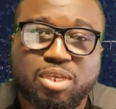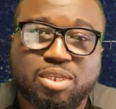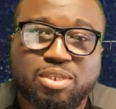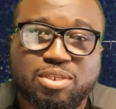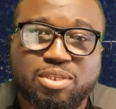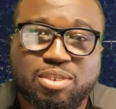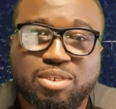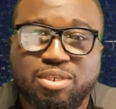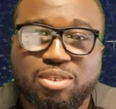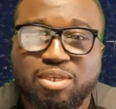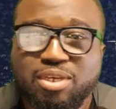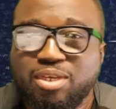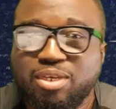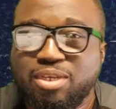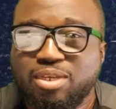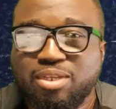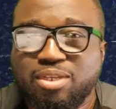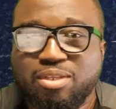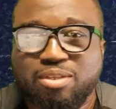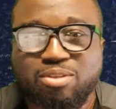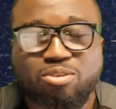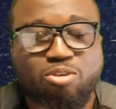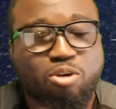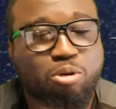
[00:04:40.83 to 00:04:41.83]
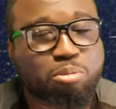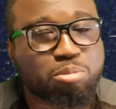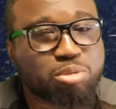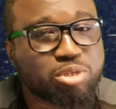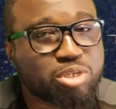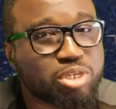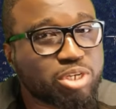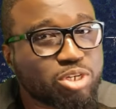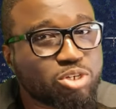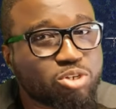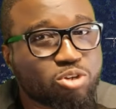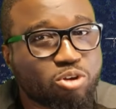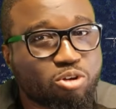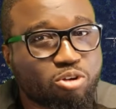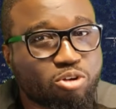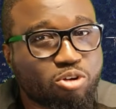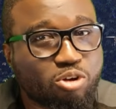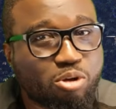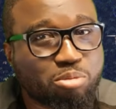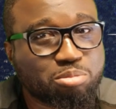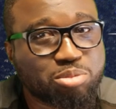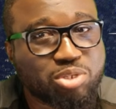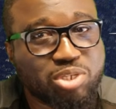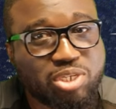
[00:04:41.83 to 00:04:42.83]
See, communication
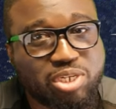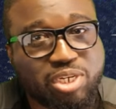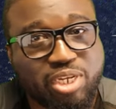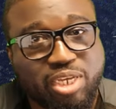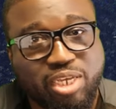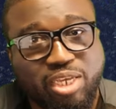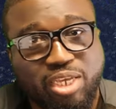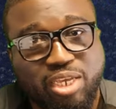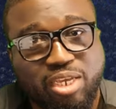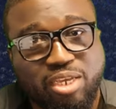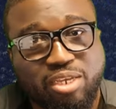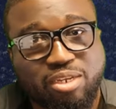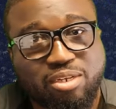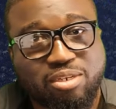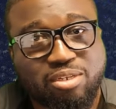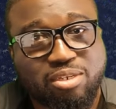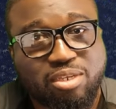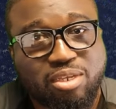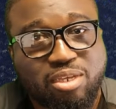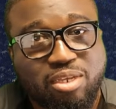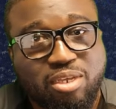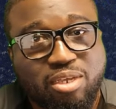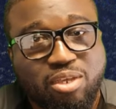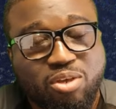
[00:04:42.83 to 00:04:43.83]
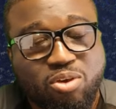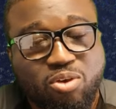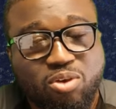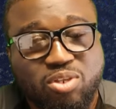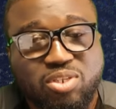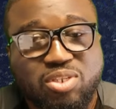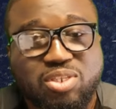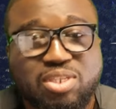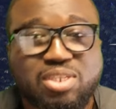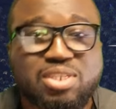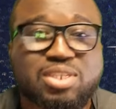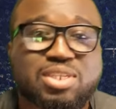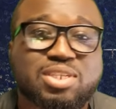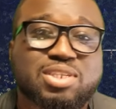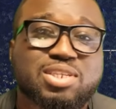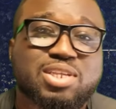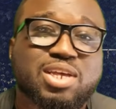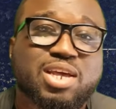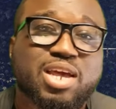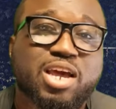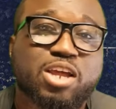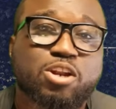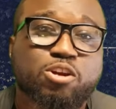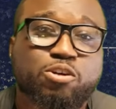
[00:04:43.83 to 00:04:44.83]
comes in again because this is the
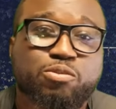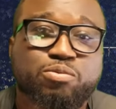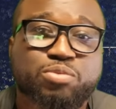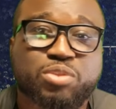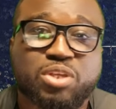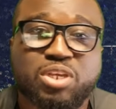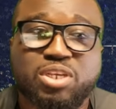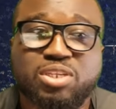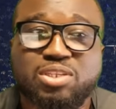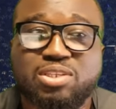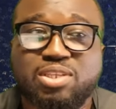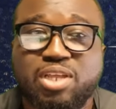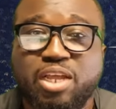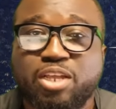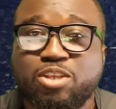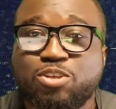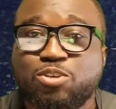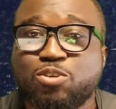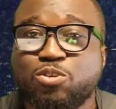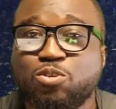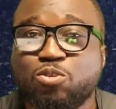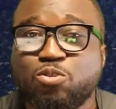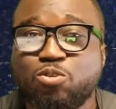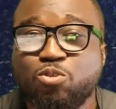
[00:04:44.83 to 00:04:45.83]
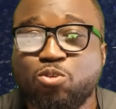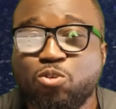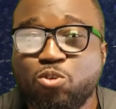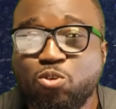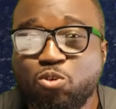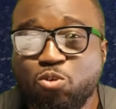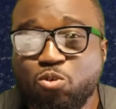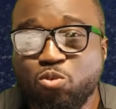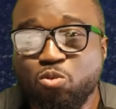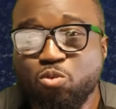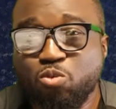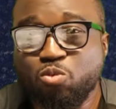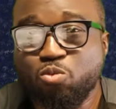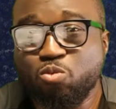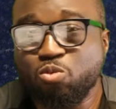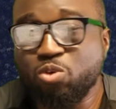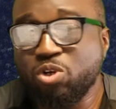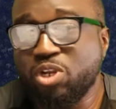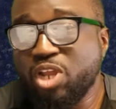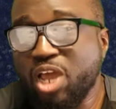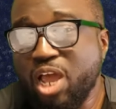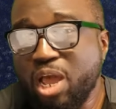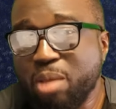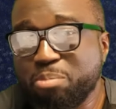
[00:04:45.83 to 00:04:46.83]
kind of things that you knew
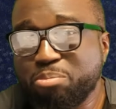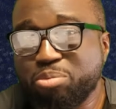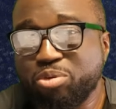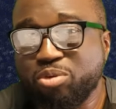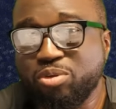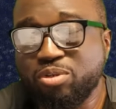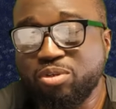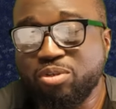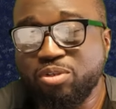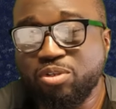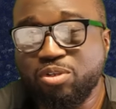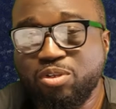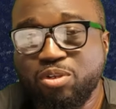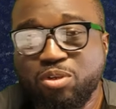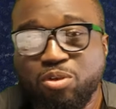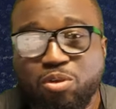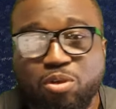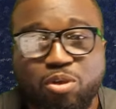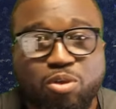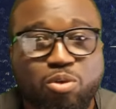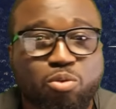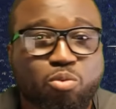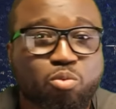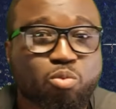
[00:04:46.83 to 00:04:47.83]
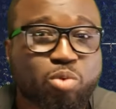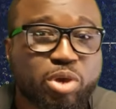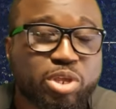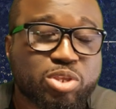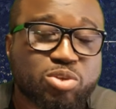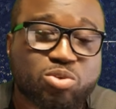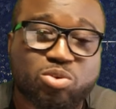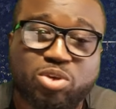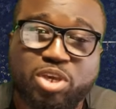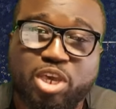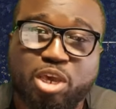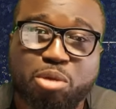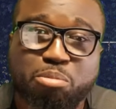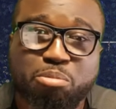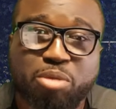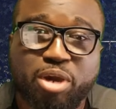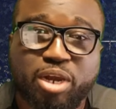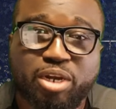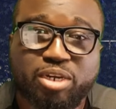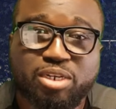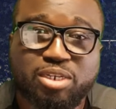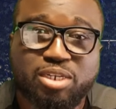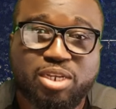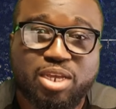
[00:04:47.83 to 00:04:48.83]
would happen when you get
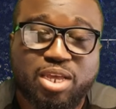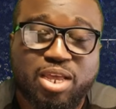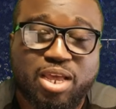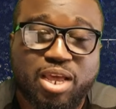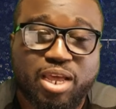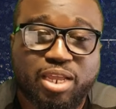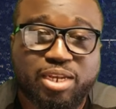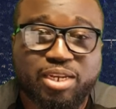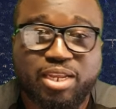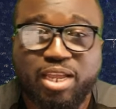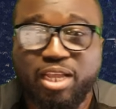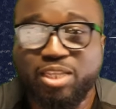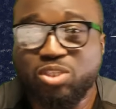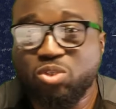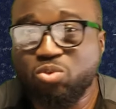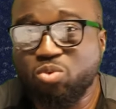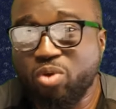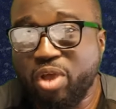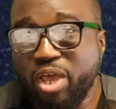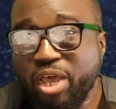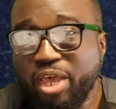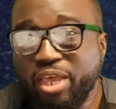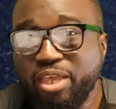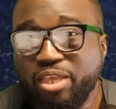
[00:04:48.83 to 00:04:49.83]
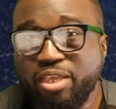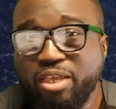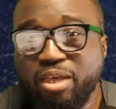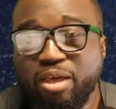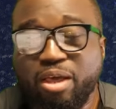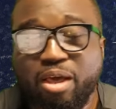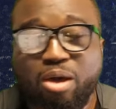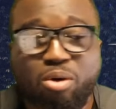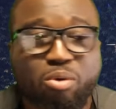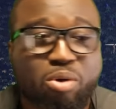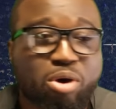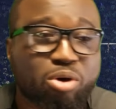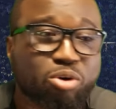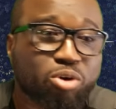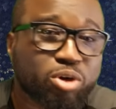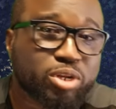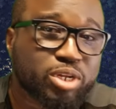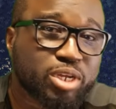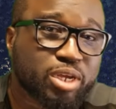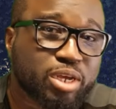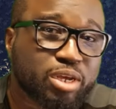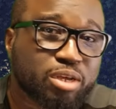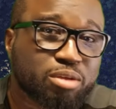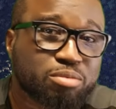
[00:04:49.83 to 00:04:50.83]
married. And that's why our
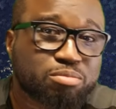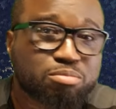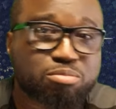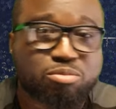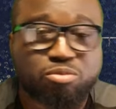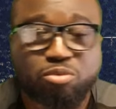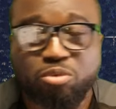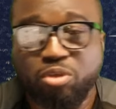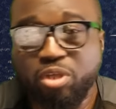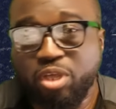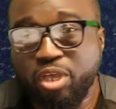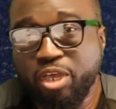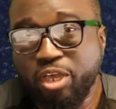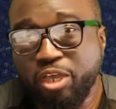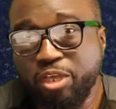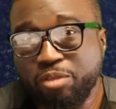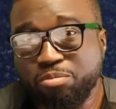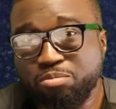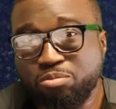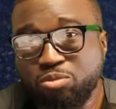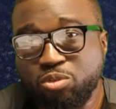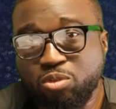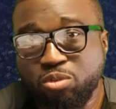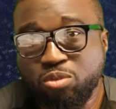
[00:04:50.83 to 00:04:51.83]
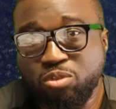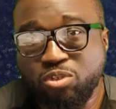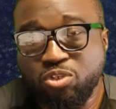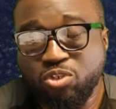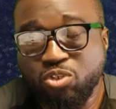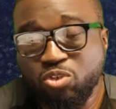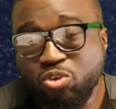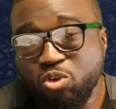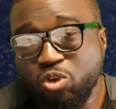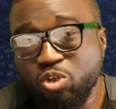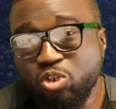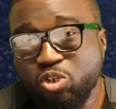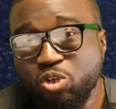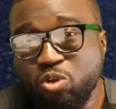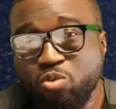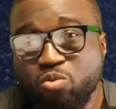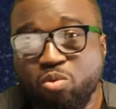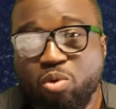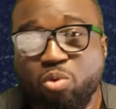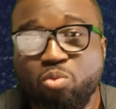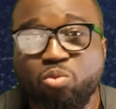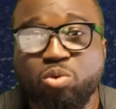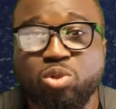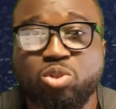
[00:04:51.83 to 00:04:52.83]
other uh, discussion
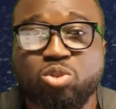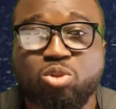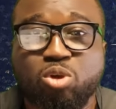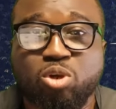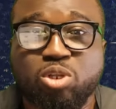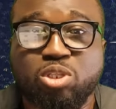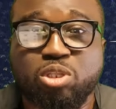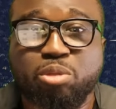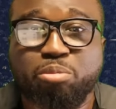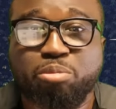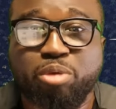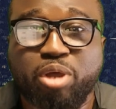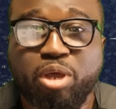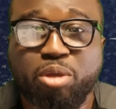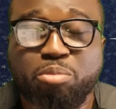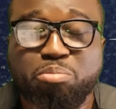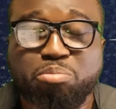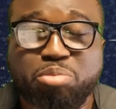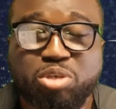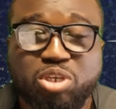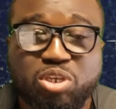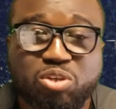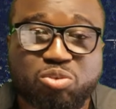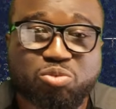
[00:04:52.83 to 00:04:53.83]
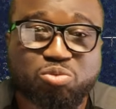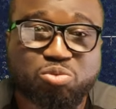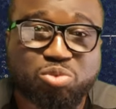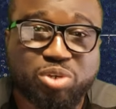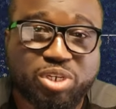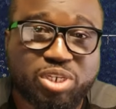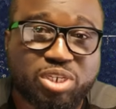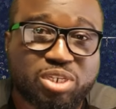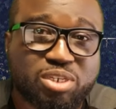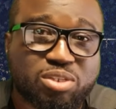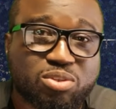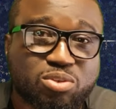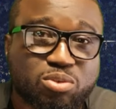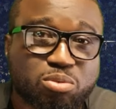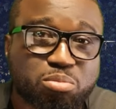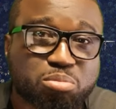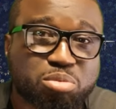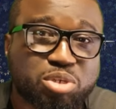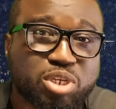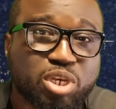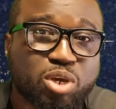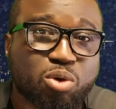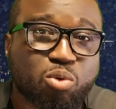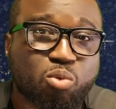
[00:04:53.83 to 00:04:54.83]
when we talked about being ready to
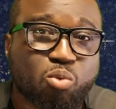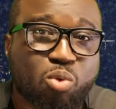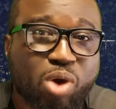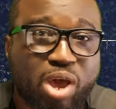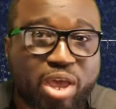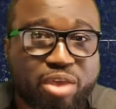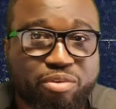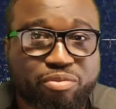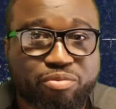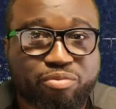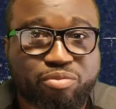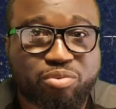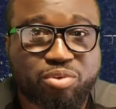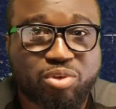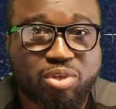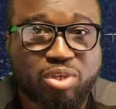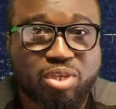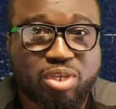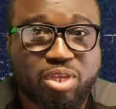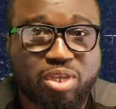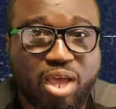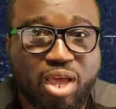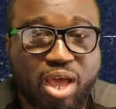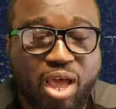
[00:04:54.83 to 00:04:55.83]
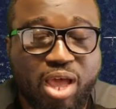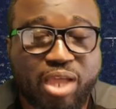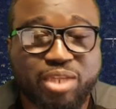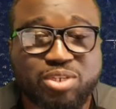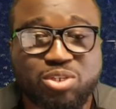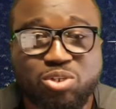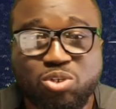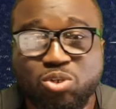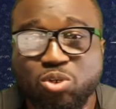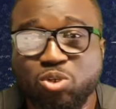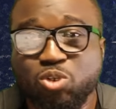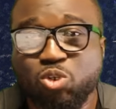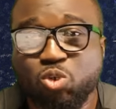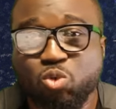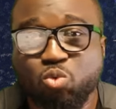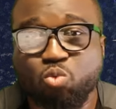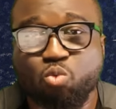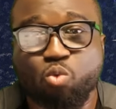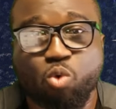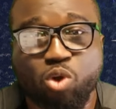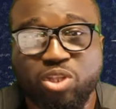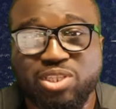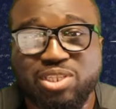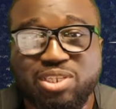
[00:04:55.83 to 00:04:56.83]
be a wife and just
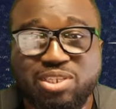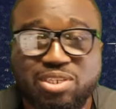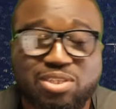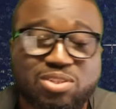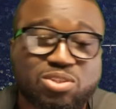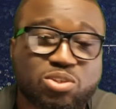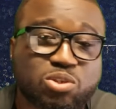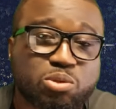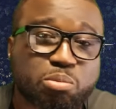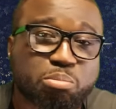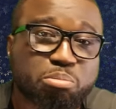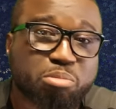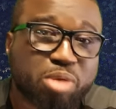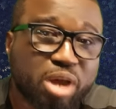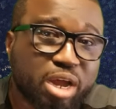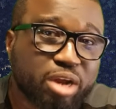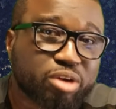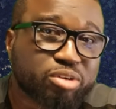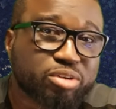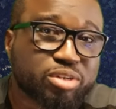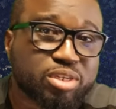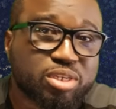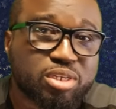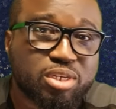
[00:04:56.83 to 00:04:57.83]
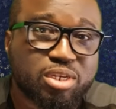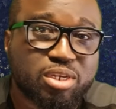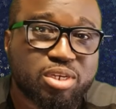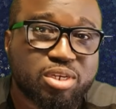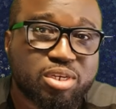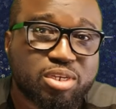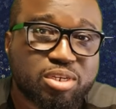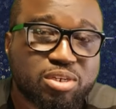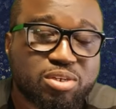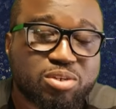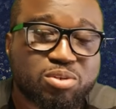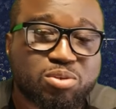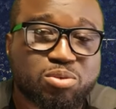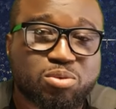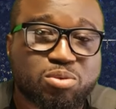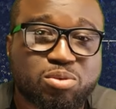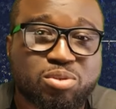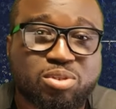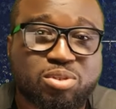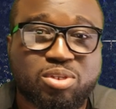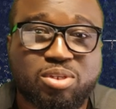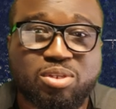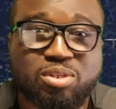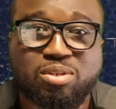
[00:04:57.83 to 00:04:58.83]
wanting to marry you know
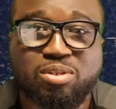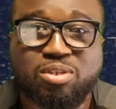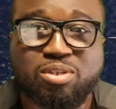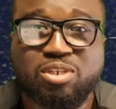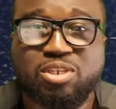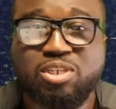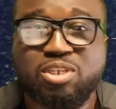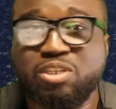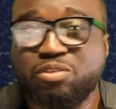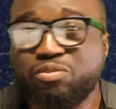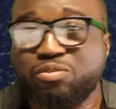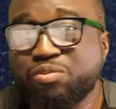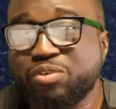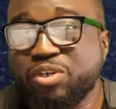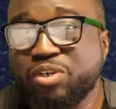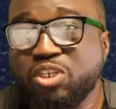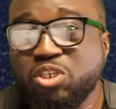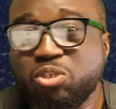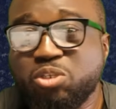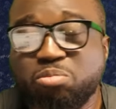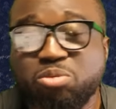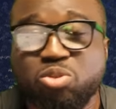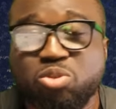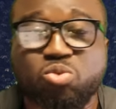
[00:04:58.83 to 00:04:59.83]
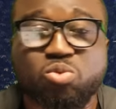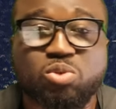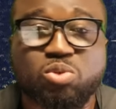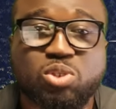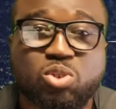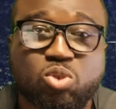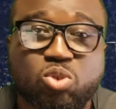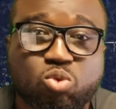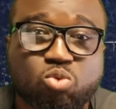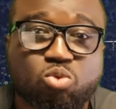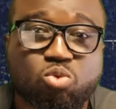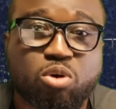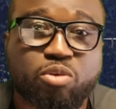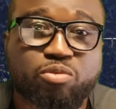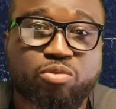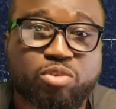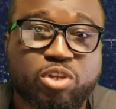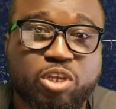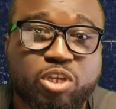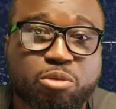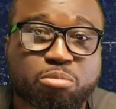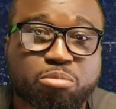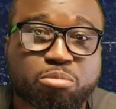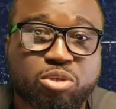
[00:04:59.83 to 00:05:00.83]
the the difference between two of
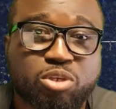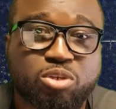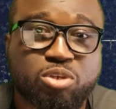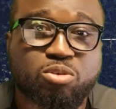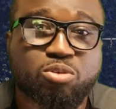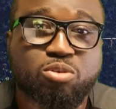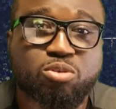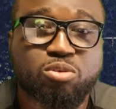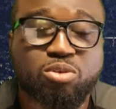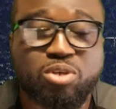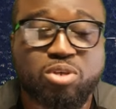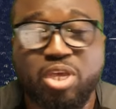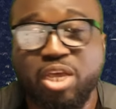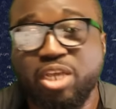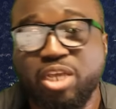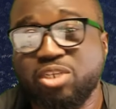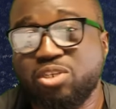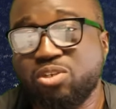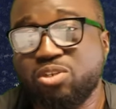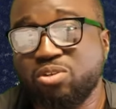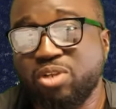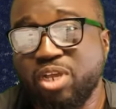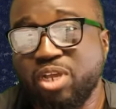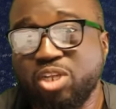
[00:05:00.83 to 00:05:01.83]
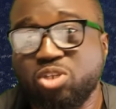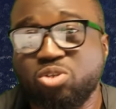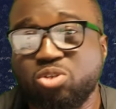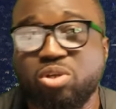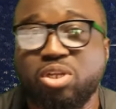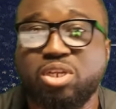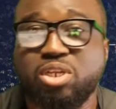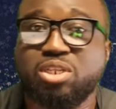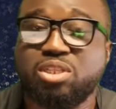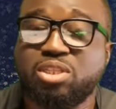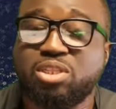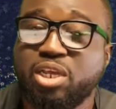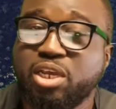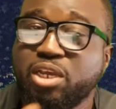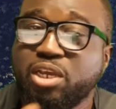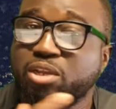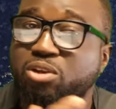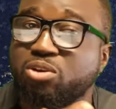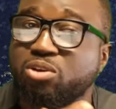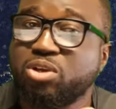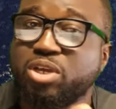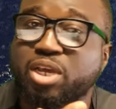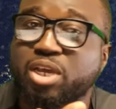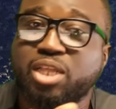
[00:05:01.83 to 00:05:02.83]
them you know you guys should actually take a
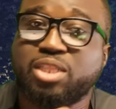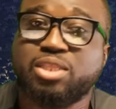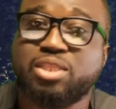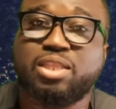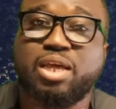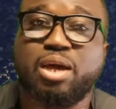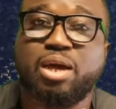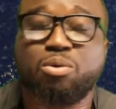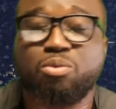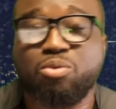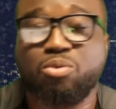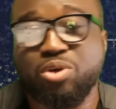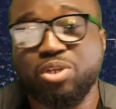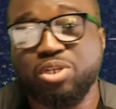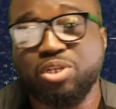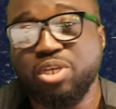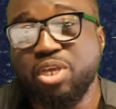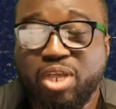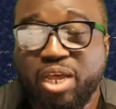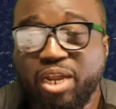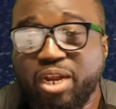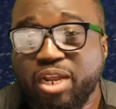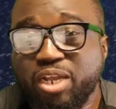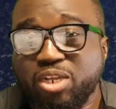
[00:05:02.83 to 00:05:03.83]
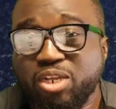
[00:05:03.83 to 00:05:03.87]
look at that one that